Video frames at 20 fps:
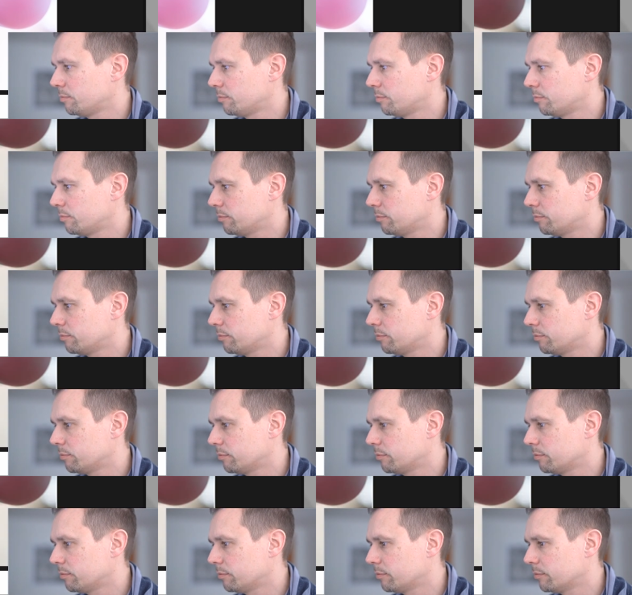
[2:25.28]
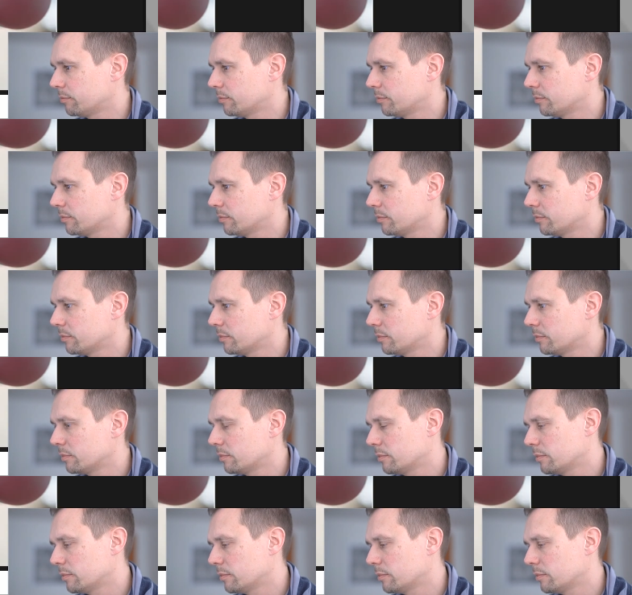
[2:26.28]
(no one is talking)